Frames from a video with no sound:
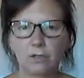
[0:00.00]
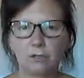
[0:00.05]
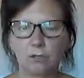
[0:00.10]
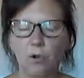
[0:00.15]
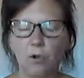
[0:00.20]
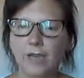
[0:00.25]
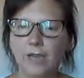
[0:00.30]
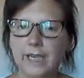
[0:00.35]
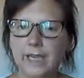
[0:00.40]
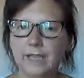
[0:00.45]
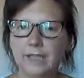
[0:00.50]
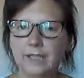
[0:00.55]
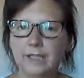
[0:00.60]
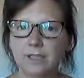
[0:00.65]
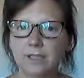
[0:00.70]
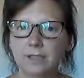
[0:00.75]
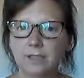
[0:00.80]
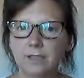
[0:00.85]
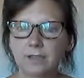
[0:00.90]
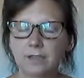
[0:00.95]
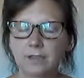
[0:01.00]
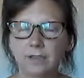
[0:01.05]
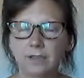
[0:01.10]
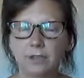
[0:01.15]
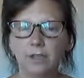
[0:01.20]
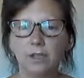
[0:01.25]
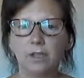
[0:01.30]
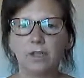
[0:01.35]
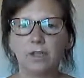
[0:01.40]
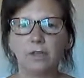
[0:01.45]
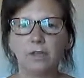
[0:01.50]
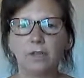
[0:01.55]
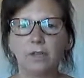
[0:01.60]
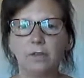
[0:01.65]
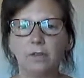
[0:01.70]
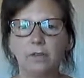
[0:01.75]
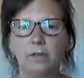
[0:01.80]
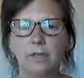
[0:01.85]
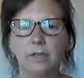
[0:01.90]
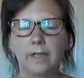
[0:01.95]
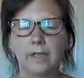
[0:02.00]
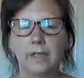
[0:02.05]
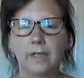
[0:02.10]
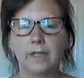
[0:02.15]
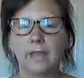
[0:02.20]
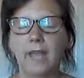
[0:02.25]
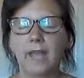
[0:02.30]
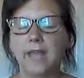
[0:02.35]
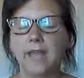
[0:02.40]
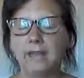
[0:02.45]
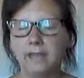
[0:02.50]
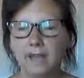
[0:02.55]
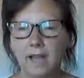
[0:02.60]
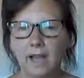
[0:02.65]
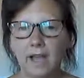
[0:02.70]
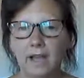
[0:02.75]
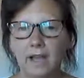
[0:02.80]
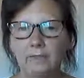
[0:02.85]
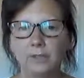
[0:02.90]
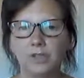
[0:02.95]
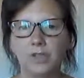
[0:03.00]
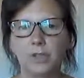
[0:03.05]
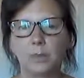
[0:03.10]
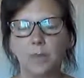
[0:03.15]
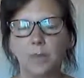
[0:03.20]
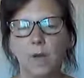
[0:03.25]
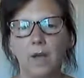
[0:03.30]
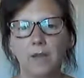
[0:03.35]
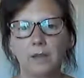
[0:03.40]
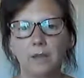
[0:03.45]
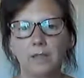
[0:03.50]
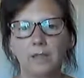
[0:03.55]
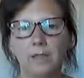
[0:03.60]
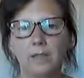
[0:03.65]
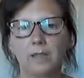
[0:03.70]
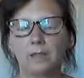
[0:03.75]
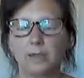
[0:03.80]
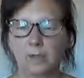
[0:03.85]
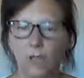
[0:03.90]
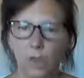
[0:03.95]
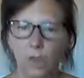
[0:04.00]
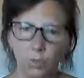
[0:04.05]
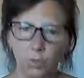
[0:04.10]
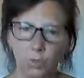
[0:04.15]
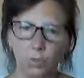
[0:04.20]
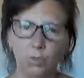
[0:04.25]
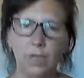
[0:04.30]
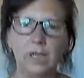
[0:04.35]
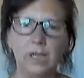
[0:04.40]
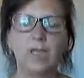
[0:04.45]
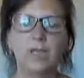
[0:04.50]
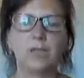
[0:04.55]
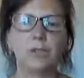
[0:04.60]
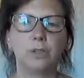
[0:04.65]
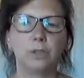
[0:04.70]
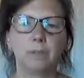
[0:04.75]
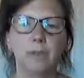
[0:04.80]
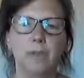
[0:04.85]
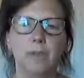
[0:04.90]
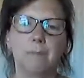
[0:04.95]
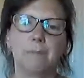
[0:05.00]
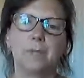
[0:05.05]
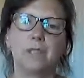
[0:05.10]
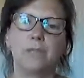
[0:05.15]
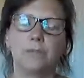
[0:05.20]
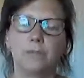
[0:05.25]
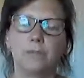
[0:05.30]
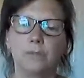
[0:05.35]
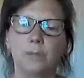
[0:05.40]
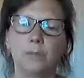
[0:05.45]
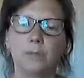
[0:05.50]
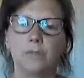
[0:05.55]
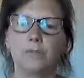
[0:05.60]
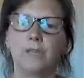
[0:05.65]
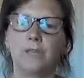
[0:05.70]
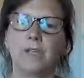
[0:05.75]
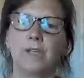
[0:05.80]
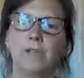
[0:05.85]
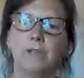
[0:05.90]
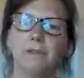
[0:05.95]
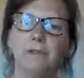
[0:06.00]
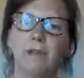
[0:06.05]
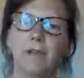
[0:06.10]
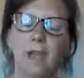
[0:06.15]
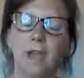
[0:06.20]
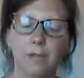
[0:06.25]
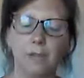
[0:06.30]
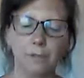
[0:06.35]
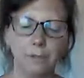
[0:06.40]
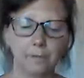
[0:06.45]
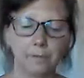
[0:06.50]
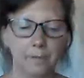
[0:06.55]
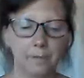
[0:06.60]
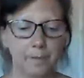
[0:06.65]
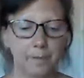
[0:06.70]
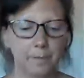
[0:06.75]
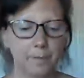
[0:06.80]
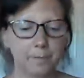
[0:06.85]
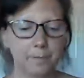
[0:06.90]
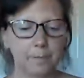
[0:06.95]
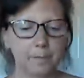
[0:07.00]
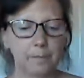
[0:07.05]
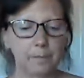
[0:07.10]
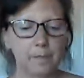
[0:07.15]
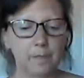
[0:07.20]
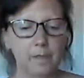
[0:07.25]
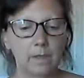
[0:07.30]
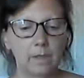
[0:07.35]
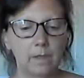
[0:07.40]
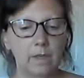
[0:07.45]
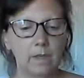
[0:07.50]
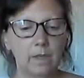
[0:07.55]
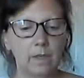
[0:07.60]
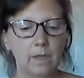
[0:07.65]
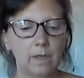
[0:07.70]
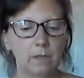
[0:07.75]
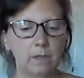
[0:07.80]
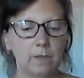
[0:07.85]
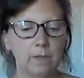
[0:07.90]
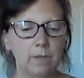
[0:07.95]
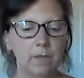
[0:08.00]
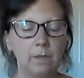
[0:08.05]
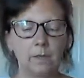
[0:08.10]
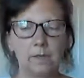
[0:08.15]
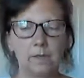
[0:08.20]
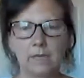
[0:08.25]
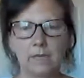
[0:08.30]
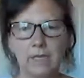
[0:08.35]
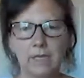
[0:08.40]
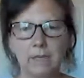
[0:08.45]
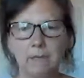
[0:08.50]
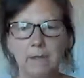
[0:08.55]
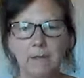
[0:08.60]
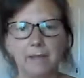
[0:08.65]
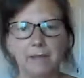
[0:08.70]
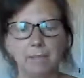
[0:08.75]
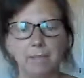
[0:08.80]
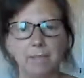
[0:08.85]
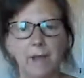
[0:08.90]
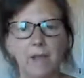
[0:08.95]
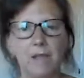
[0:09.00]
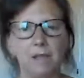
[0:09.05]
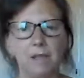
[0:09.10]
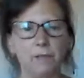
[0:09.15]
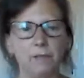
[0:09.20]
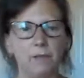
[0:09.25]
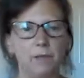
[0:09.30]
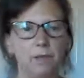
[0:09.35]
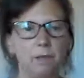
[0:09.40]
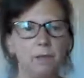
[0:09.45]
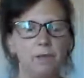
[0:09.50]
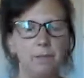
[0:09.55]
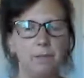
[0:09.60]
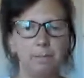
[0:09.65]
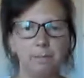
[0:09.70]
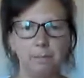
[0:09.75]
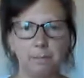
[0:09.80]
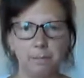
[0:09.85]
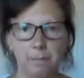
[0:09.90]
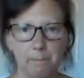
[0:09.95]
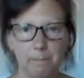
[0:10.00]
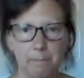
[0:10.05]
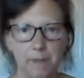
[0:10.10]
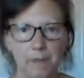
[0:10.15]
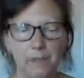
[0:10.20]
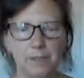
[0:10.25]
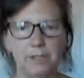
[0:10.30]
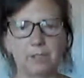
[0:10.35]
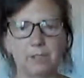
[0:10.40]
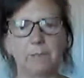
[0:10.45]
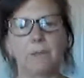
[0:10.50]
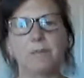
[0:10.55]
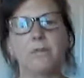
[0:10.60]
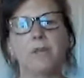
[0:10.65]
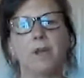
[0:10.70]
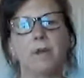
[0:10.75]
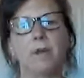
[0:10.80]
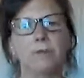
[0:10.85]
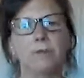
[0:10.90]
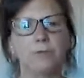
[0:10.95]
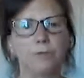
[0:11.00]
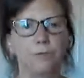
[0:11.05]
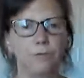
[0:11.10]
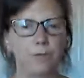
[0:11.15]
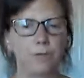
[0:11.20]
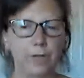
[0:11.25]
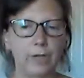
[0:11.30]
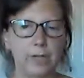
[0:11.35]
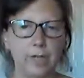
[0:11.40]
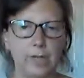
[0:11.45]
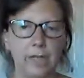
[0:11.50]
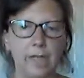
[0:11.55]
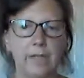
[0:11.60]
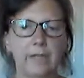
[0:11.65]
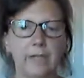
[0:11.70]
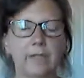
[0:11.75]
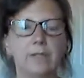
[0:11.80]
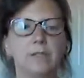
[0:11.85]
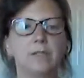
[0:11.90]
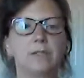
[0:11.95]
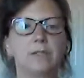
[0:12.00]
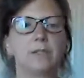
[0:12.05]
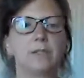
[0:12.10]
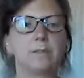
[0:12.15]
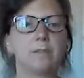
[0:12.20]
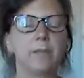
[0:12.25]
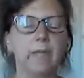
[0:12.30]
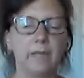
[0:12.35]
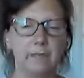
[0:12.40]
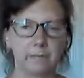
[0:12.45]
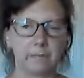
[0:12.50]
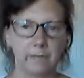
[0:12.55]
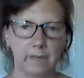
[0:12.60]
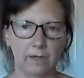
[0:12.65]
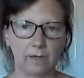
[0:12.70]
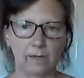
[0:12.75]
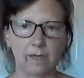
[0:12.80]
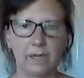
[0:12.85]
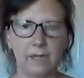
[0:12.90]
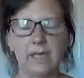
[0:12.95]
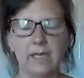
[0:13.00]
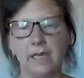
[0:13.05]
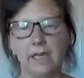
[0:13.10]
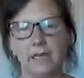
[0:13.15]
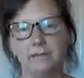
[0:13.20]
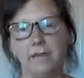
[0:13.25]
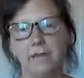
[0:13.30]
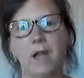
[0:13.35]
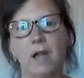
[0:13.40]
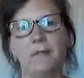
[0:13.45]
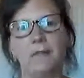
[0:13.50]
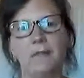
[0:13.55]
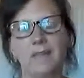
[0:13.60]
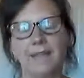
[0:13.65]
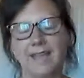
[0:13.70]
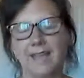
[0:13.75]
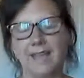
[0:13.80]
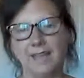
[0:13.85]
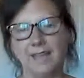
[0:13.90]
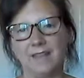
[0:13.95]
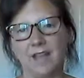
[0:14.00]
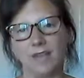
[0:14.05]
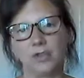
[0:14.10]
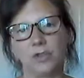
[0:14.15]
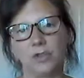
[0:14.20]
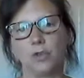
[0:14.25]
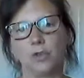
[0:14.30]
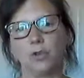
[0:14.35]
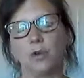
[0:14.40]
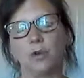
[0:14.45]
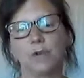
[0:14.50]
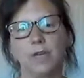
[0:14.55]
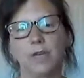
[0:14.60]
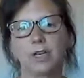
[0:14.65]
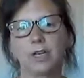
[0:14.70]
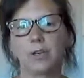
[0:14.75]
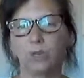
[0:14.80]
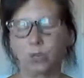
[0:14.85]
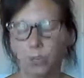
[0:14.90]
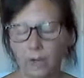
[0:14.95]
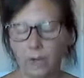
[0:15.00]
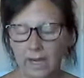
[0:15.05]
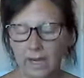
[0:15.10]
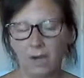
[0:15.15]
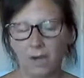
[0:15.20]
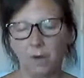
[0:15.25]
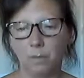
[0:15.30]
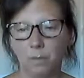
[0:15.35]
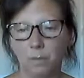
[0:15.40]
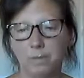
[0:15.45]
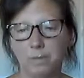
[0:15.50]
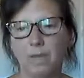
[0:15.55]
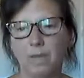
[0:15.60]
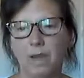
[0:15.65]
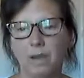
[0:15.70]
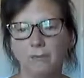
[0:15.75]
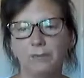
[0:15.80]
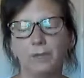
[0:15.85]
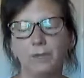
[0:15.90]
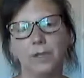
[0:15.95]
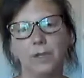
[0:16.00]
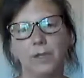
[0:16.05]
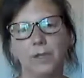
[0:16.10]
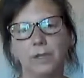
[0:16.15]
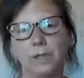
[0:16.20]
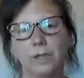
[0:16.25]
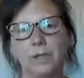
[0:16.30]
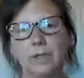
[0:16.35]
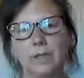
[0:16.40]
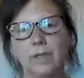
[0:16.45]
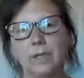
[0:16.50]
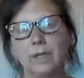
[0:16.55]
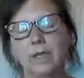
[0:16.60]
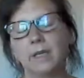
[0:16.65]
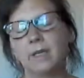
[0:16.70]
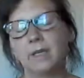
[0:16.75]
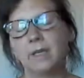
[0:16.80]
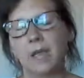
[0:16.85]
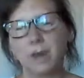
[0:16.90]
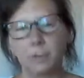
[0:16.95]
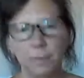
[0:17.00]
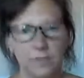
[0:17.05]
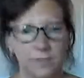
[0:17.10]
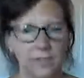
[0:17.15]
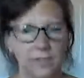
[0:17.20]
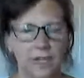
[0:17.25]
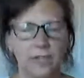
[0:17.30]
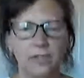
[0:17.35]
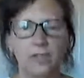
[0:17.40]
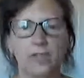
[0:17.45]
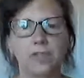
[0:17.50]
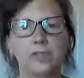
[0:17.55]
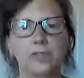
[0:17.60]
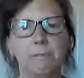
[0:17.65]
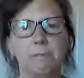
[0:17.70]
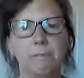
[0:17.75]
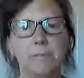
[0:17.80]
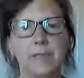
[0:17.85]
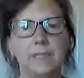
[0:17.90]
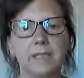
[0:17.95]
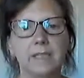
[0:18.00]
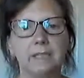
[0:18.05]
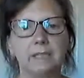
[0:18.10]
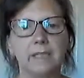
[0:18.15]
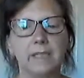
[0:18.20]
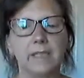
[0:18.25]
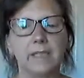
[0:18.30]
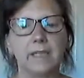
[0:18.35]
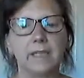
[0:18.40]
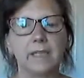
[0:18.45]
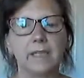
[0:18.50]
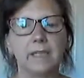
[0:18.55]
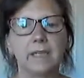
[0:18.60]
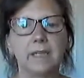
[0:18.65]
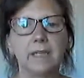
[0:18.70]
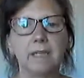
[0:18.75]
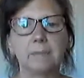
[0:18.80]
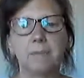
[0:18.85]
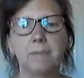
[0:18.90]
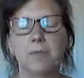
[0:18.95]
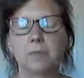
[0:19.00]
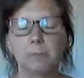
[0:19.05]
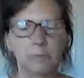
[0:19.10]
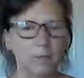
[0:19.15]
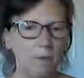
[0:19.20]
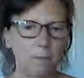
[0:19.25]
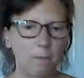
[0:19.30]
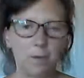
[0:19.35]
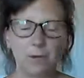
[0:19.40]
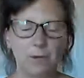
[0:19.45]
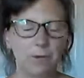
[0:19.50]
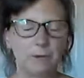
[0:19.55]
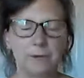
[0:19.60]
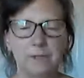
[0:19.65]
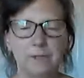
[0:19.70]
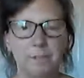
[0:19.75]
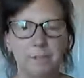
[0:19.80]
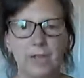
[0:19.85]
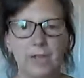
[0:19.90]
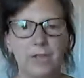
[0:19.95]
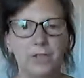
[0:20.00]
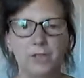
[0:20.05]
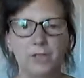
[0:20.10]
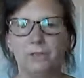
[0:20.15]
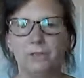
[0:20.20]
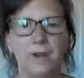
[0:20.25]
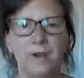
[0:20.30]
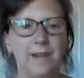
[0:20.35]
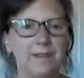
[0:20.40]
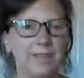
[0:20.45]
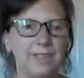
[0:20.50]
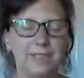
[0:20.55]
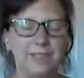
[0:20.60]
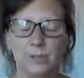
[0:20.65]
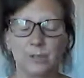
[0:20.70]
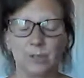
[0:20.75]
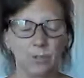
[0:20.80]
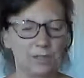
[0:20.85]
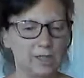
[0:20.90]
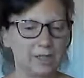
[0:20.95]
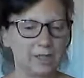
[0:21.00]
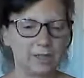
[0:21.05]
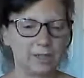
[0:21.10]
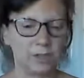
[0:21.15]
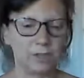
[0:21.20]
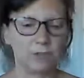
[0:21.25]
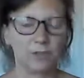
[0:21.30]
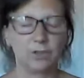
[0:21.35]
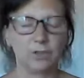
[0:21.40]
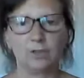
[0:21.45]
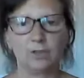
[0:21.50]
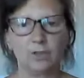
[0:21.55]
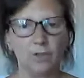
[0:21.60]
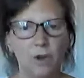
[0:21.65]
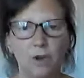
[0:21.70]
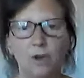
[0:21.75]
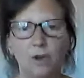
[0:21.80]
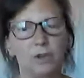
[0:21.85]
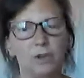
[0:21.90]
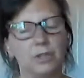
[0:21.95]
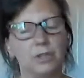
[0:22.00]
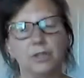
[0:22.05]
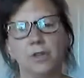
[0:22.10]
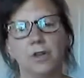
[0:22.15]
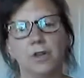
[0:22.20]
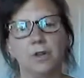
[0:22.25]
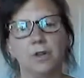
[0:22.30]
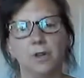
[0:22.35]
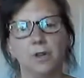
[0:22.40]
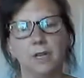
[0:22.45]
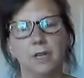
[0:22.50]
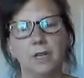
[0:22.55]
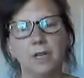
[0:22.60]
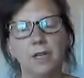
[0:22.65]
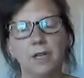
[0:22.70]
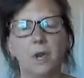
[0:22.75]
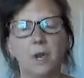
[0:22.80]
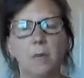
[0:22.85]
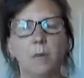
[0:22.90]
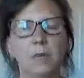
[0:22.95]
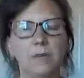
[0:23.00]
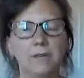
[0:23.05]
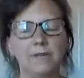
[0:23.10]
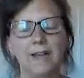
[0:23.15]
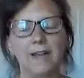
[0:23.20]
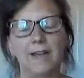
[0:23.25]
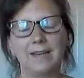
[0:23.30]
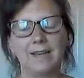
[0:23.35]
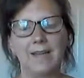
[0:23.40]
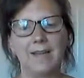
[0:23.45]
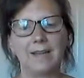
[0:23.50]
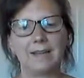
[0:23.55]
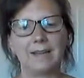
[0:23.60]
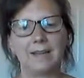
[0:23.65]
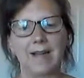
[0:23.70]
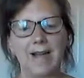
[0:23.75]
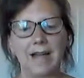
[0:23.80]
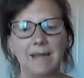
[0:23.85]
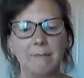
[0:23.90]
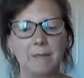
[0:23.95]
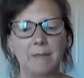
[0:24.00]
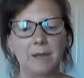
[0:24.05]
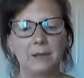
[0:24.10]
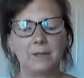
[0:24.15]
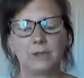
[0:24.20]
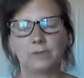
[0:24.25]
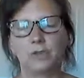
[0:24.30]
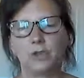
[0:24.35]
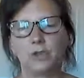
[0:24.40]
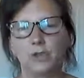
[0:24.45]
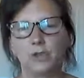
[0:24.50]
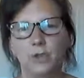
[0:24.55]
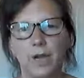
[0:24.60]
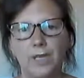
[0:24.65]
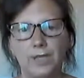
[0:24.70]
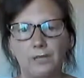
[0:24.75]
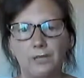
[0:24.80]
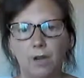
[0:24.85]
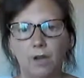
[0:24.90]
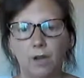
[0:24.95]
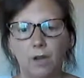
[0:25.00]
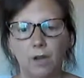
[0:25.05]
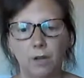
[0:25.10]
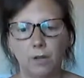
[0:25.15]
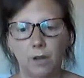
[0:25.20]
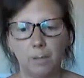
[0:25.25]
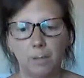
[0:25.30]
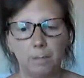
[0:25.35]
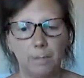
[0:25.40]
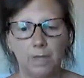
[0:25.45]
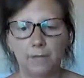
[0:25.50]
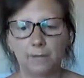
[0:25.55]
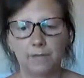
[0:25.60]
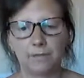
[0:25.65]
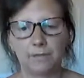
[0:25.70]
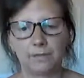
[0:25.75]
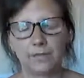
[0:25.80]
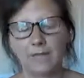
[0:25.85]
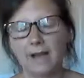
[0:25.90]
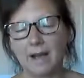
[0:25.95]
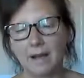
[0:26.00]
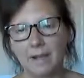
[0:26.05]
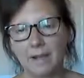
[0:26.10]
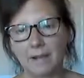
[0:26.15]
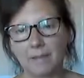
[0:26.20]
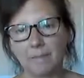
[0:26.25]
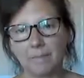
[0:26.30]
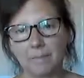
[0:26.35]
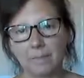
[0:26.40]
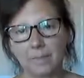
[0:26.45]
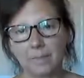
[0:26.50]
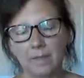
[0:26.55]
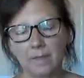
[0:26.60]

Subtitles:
rockets, or endives as well. They're really good, like bitter foods for your liver health. And then you want to think about bile flow. You want your bile to be flowing freely. So by looking at your liver health and getting that strong, that can really help with your bile flow, help with your digestion massively. Because we don't want constipation, right? That's just not good at all. And when you've had like high amounts of stress for a long period of time,